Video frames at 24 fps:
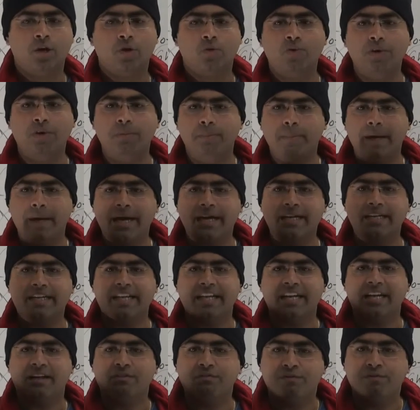we
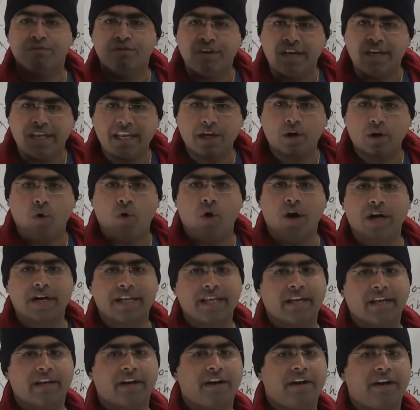maintain a very
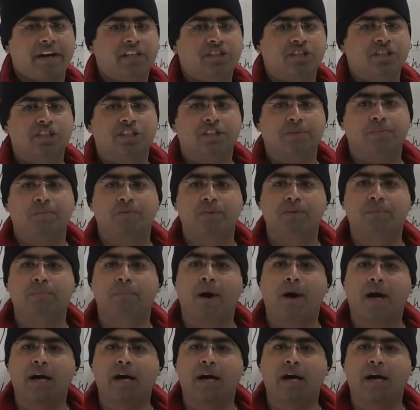cordial relationship with